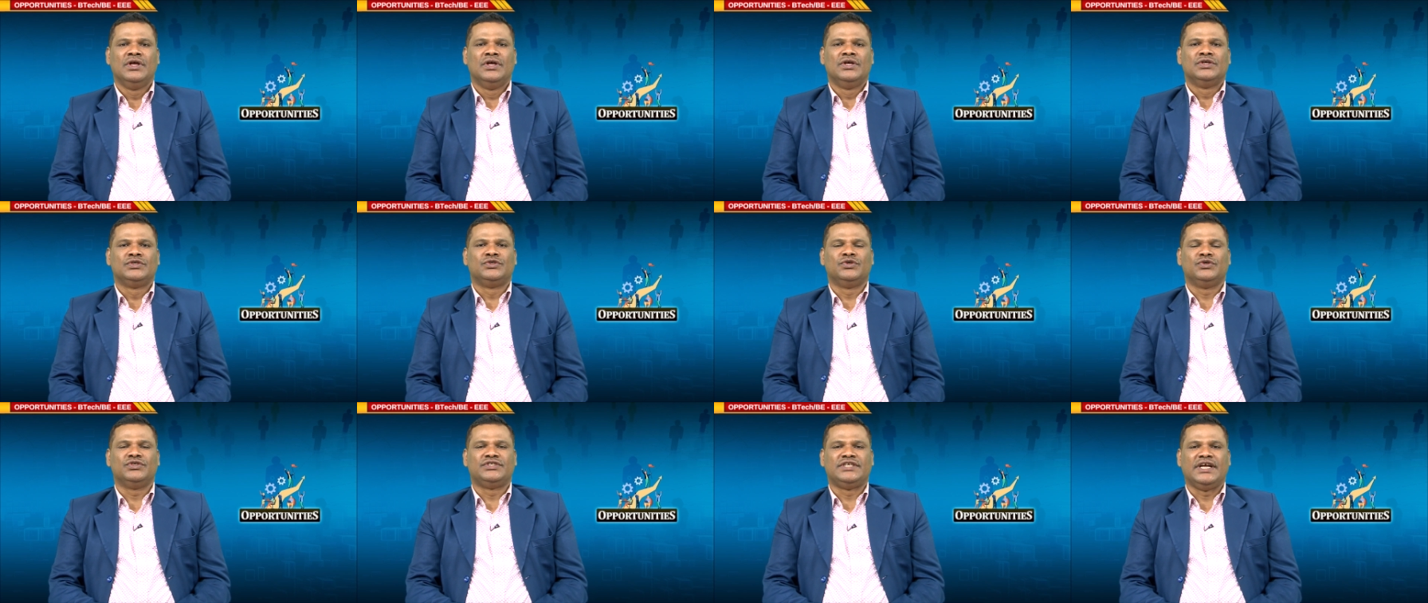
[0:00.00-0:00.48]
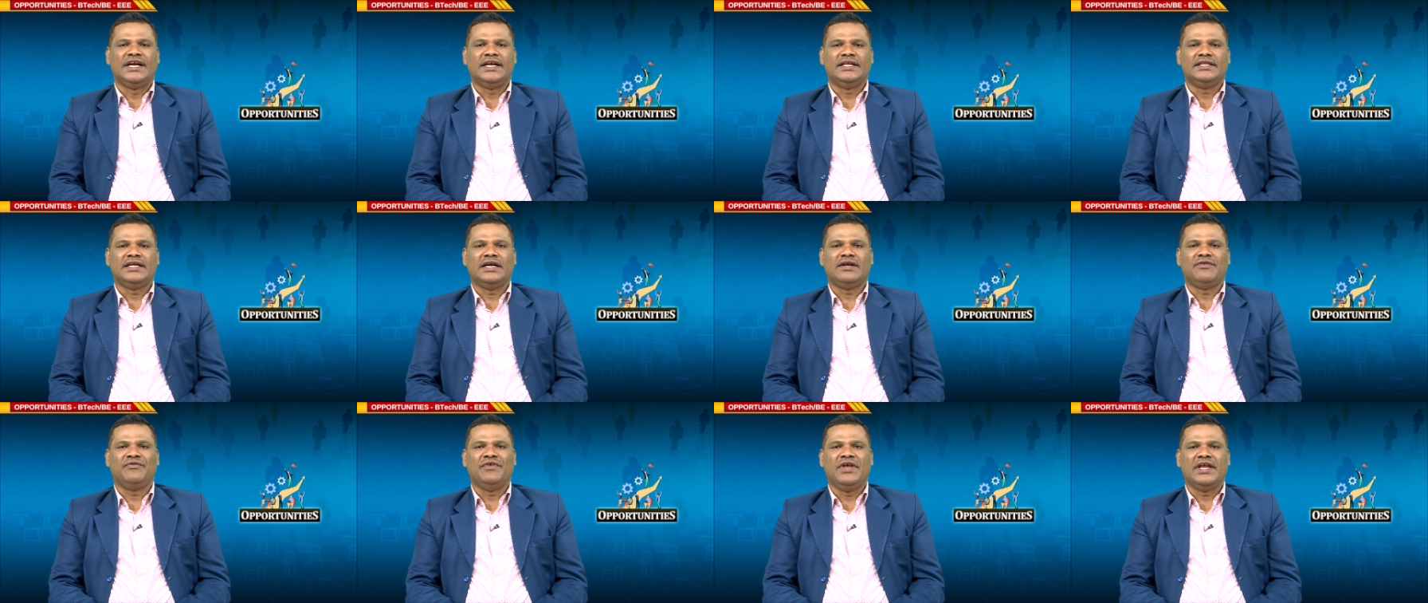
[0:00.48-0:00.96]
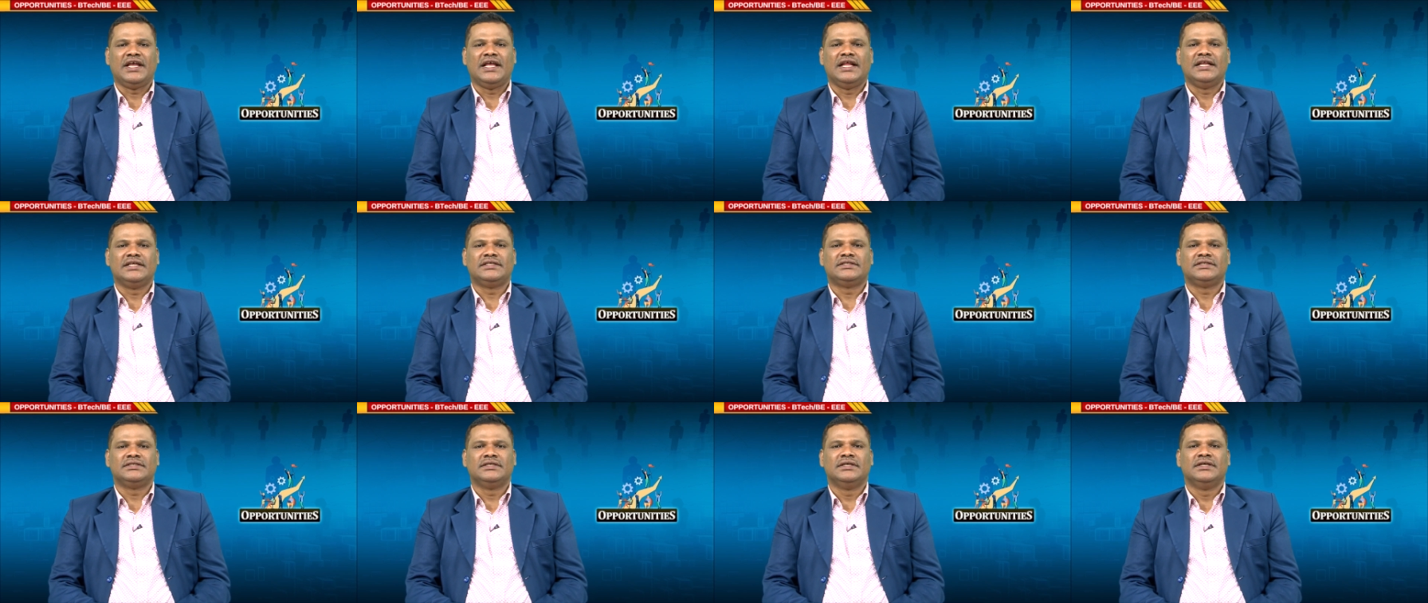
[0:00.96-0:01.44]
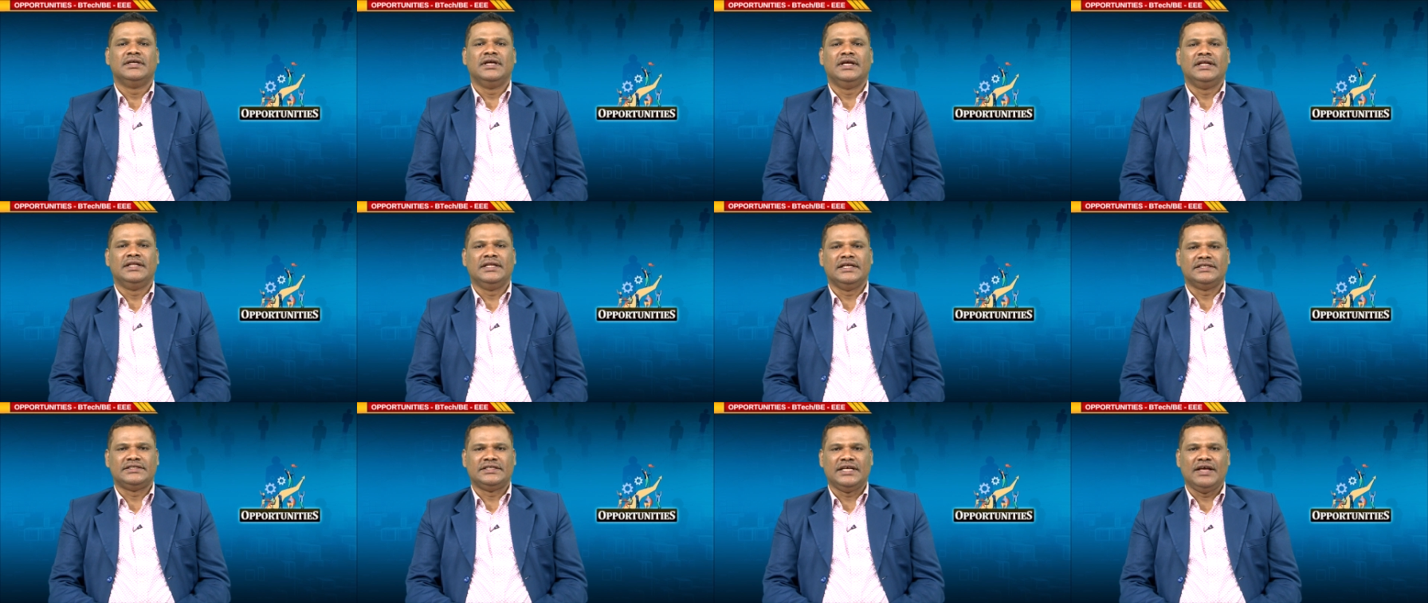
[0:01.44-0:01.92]
So send that vehicles
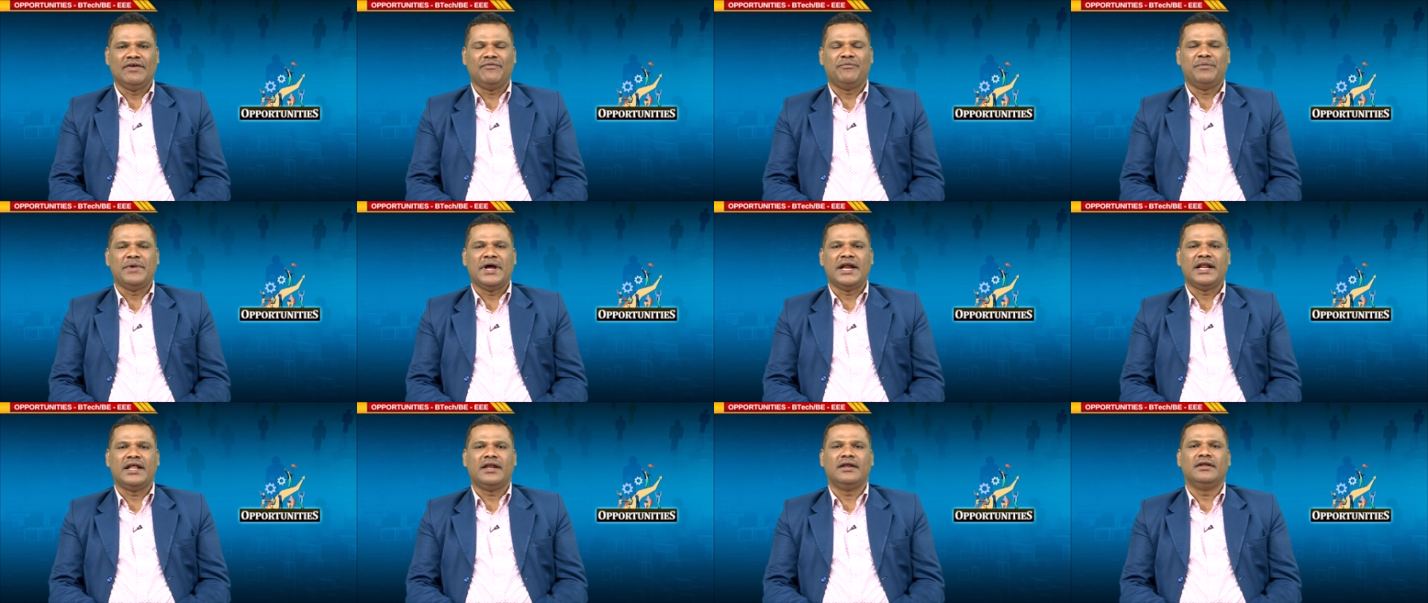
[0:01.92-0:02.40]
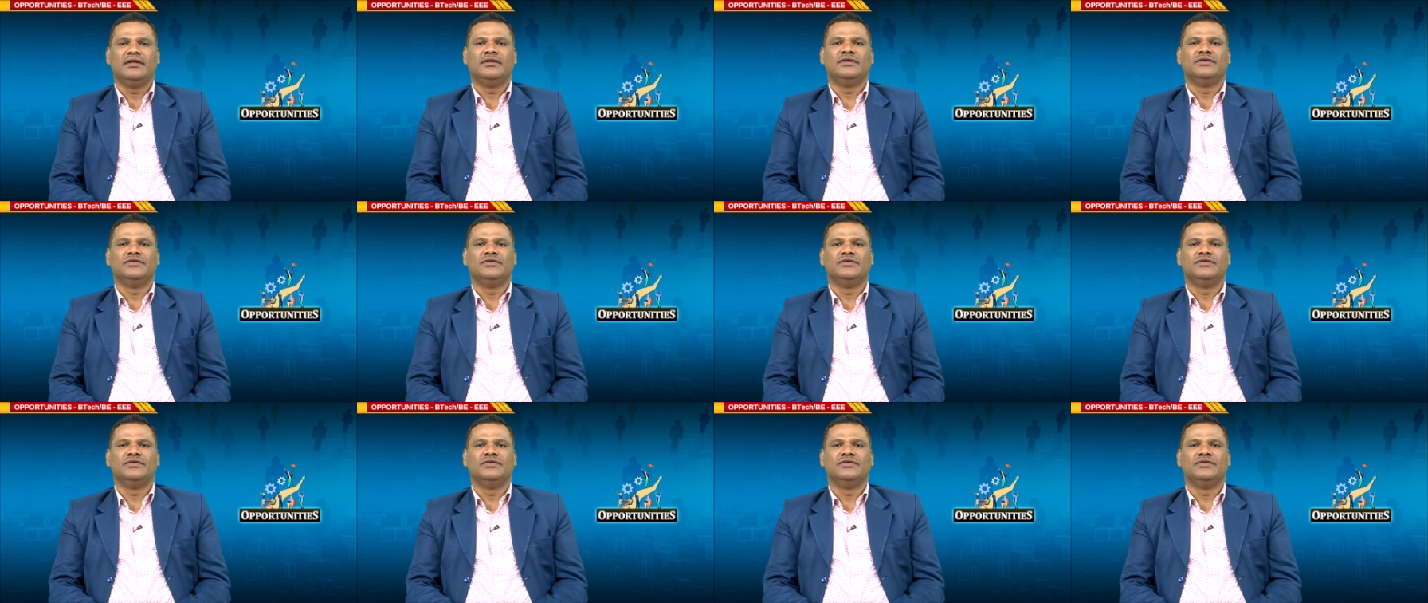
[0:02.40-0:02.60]
in the safe manner.